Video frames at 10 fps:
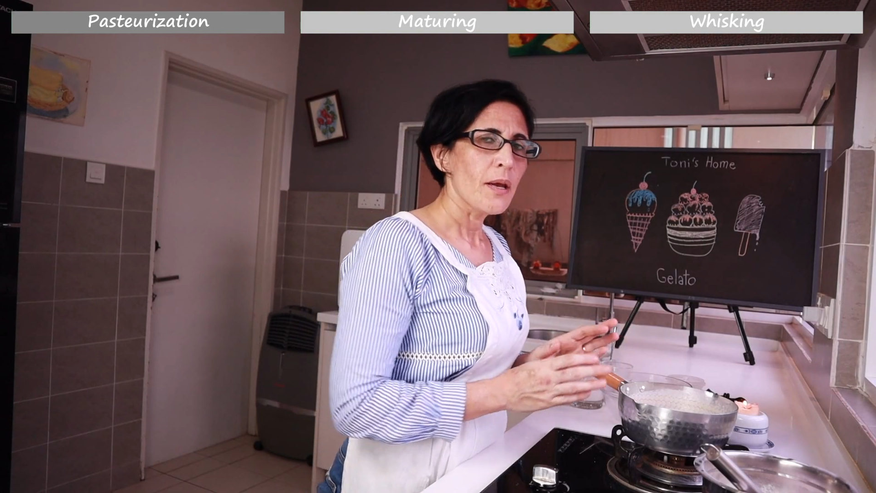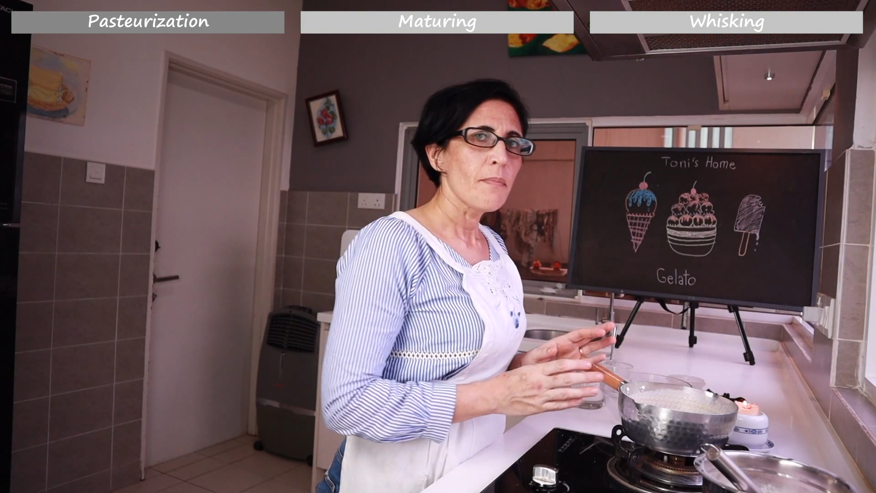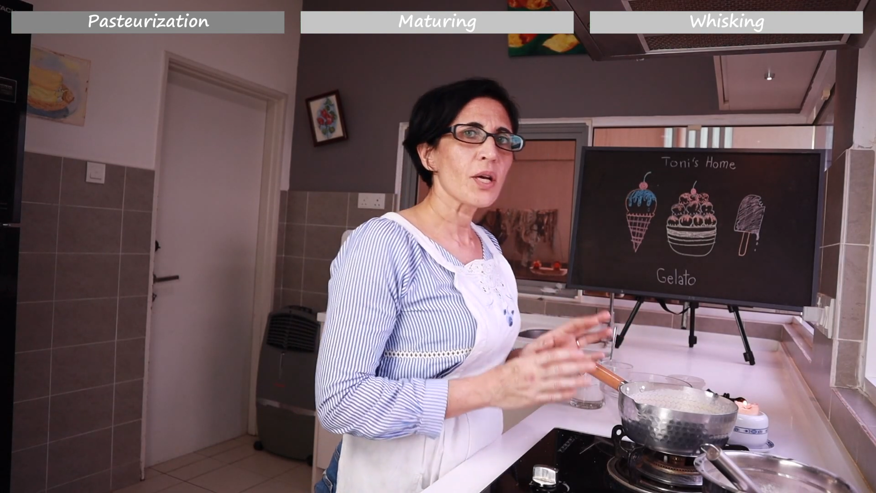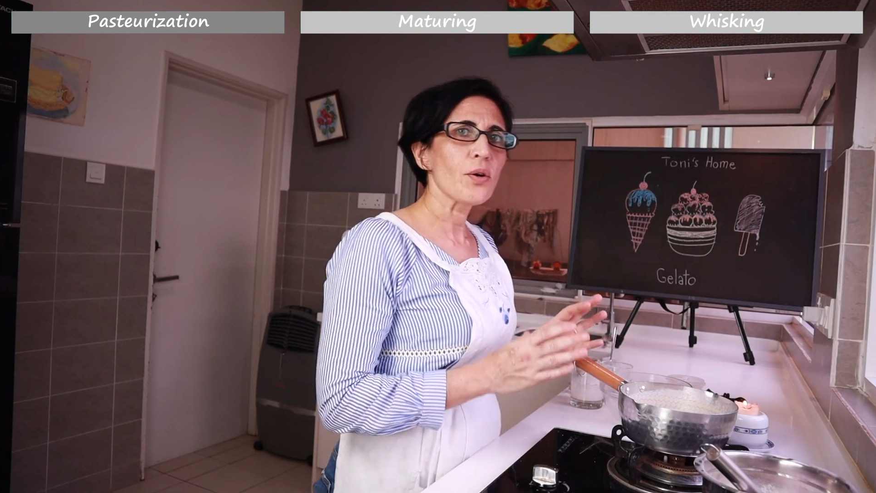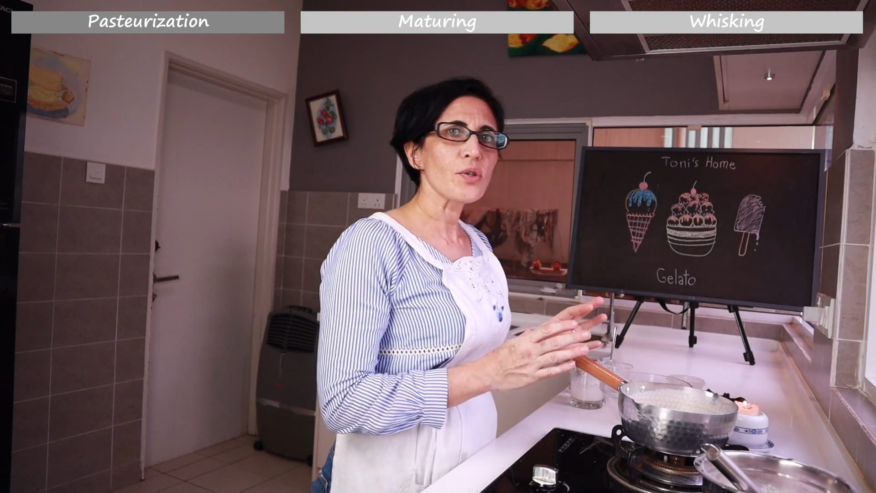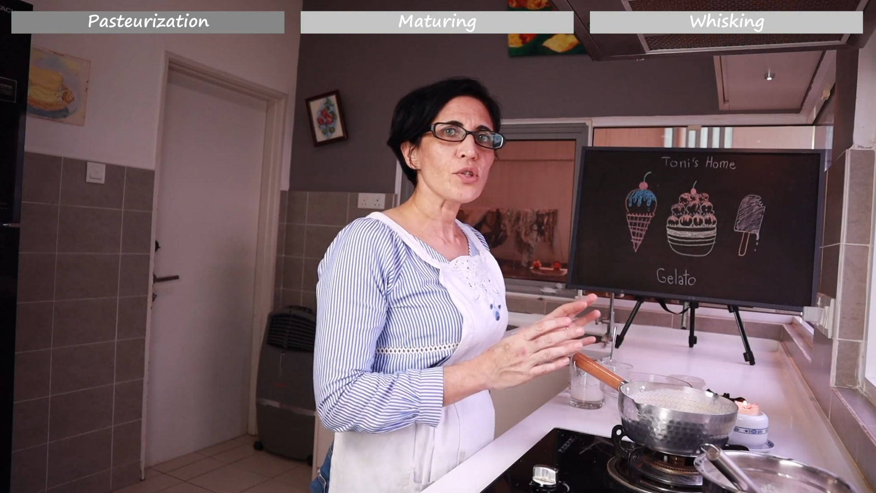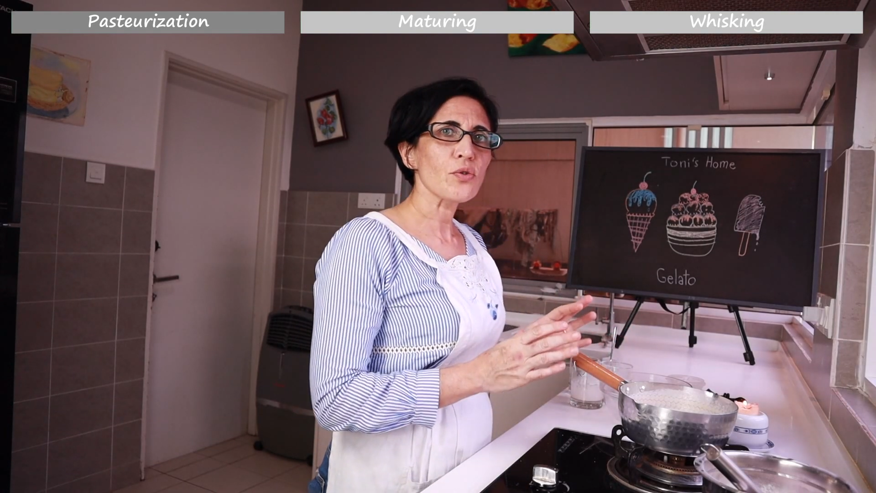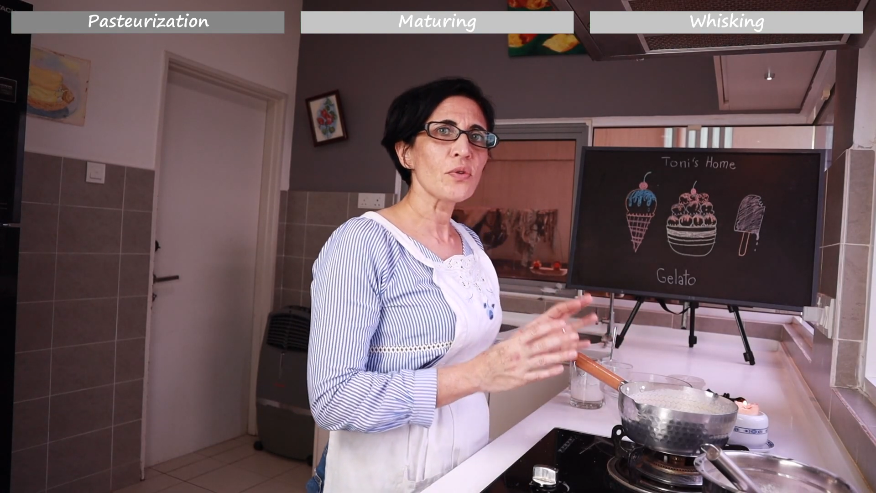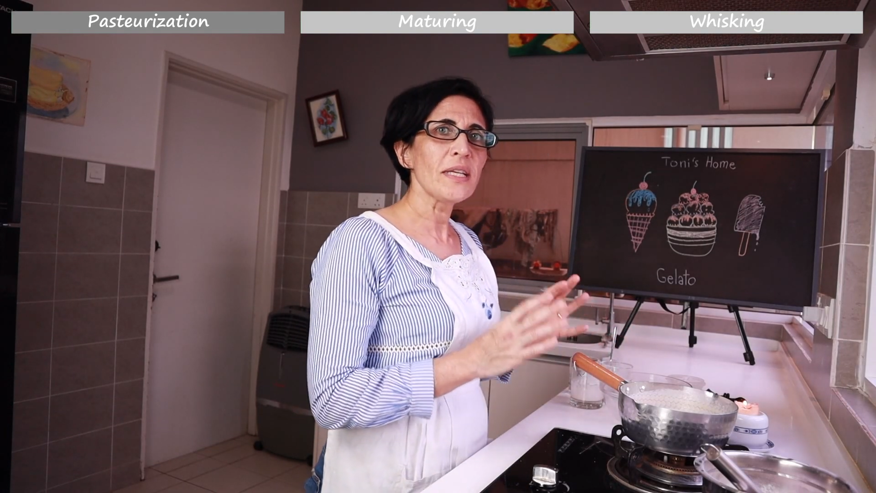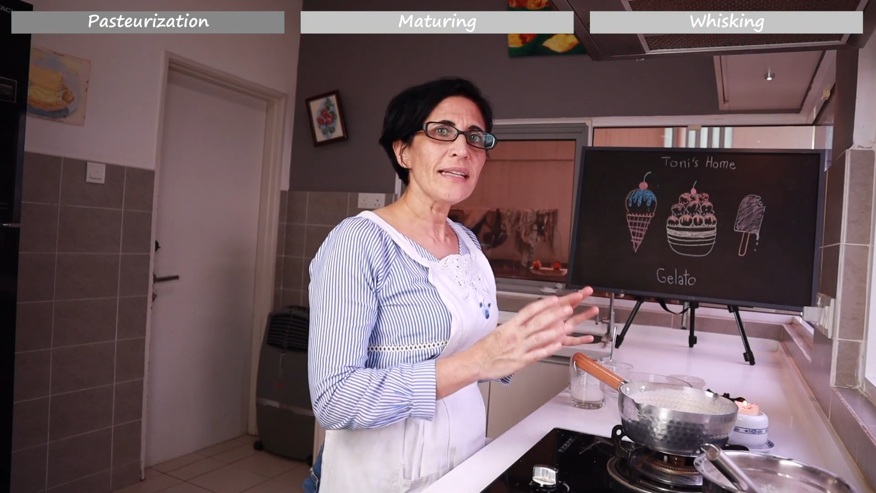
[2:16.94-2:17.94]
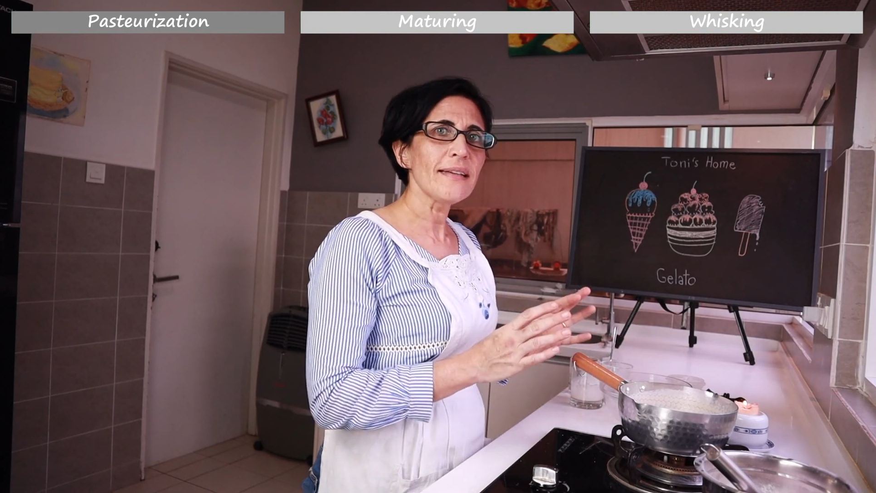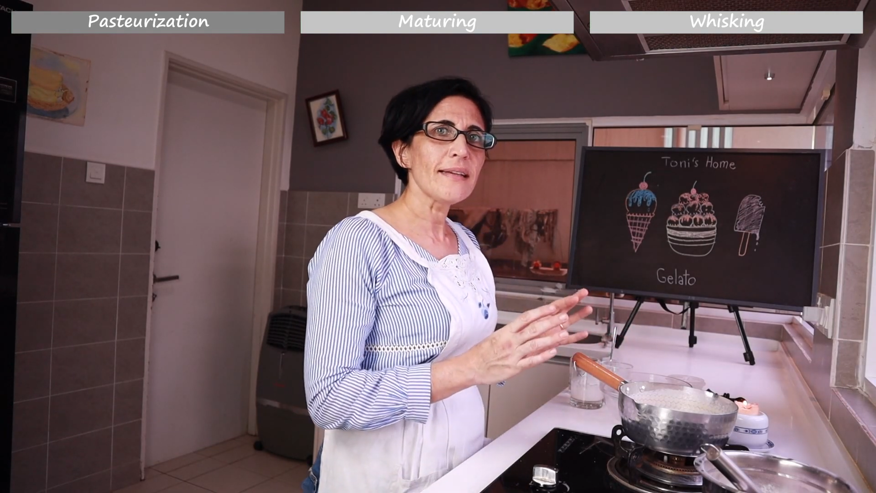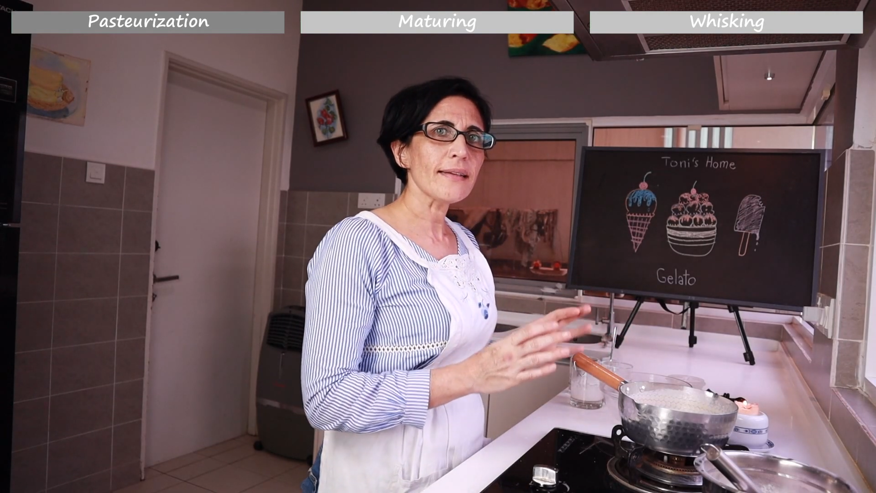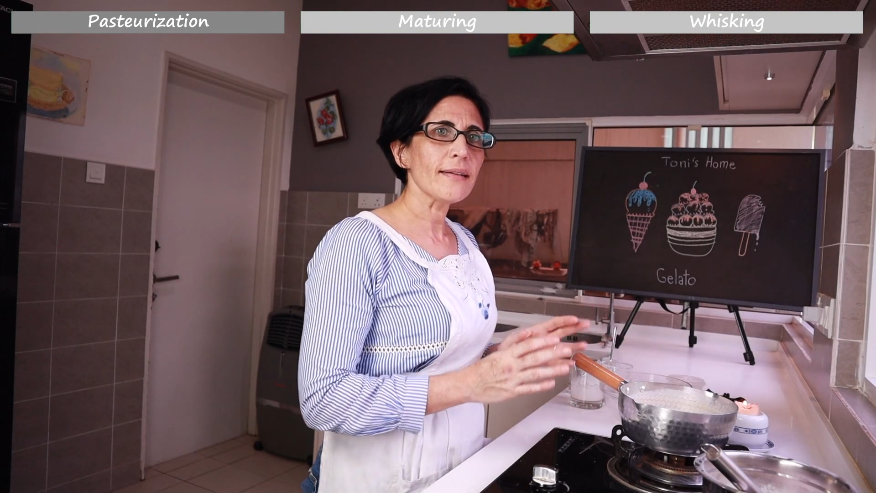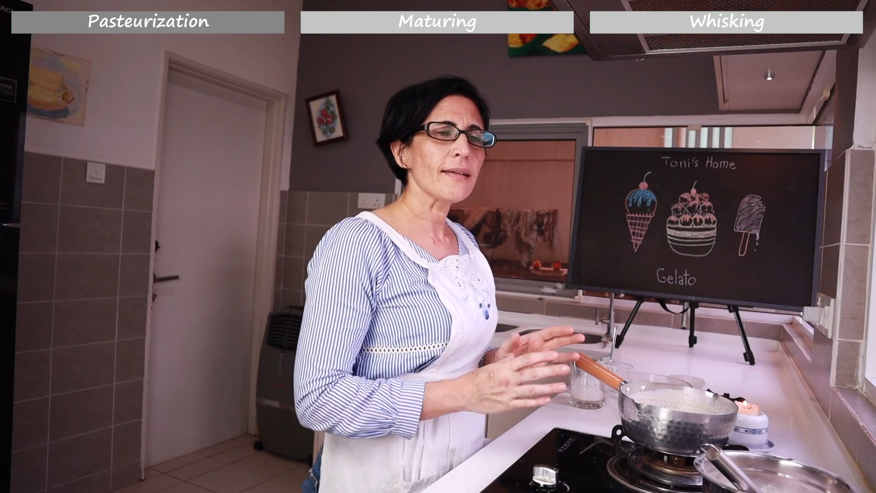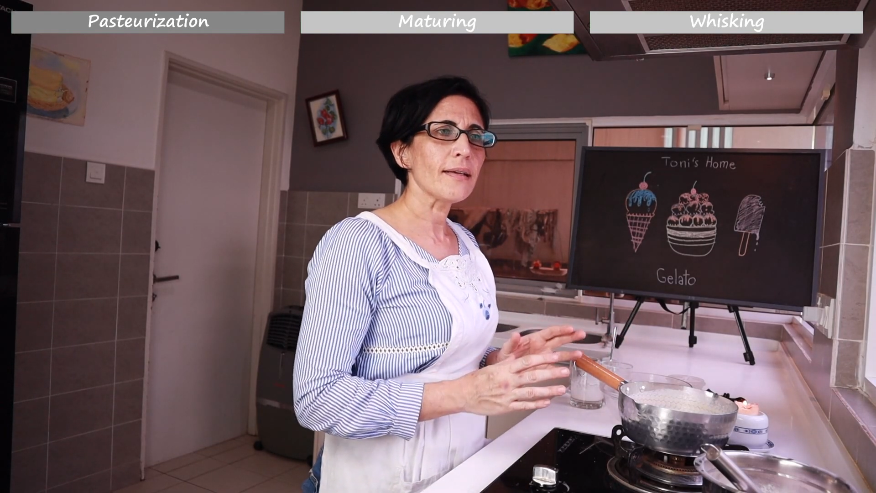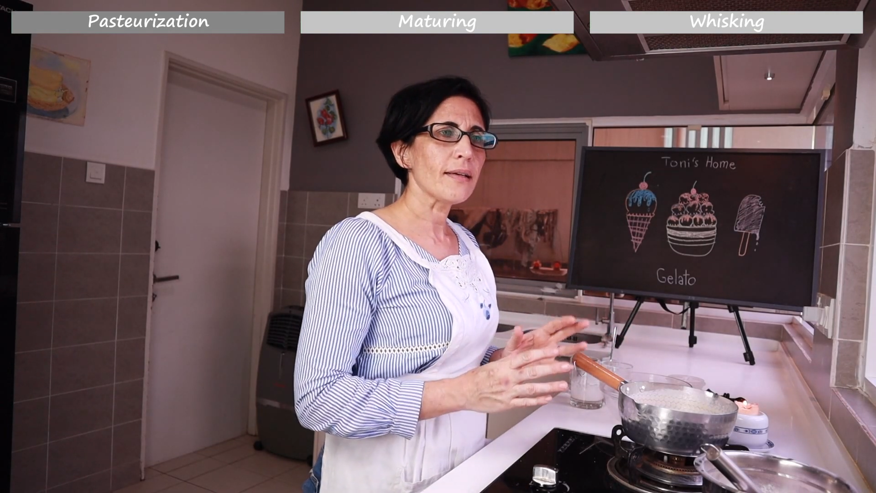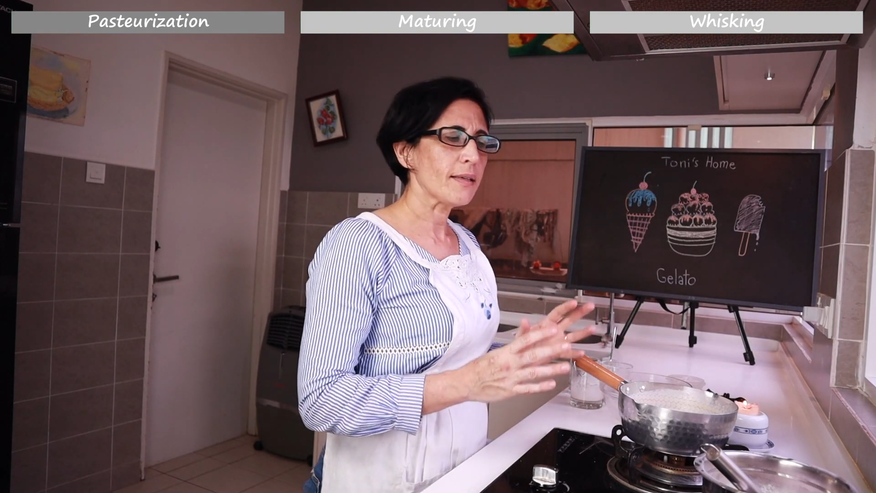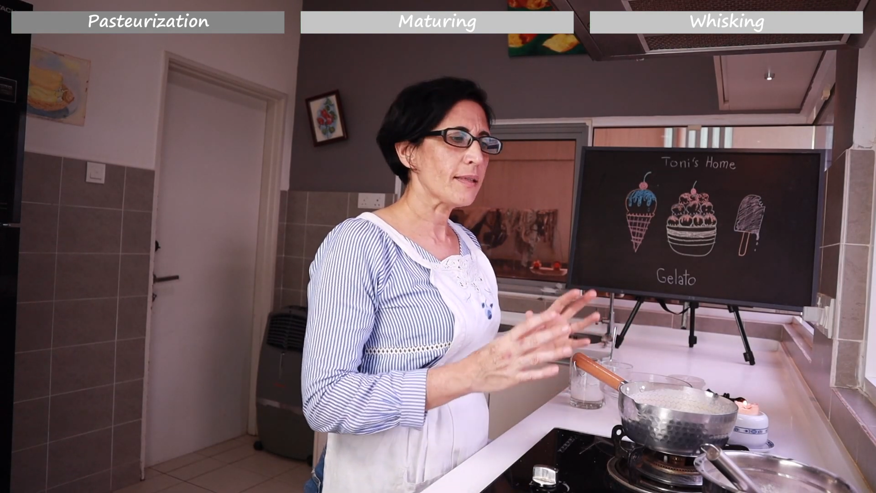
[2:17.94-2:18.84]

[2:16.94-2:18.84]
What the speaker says: because to need that the